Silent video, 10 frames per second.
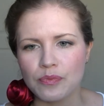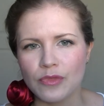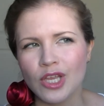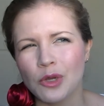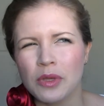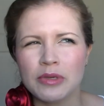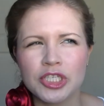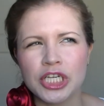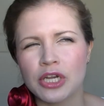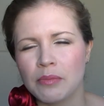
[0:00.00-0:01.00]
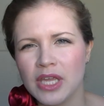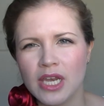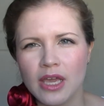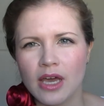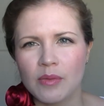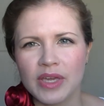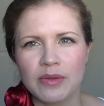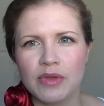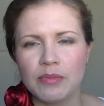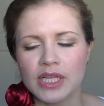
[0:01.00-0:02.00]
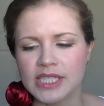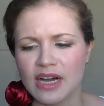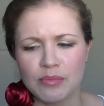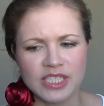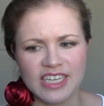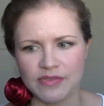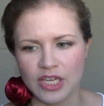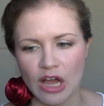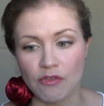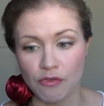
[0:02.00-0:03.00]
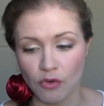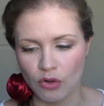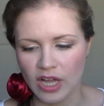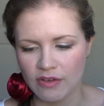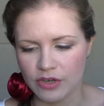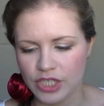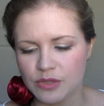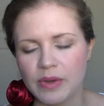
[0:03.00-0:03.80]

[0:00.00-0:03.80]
You know, maybe sheer to medium. It can be built up, but definitely not full coverage.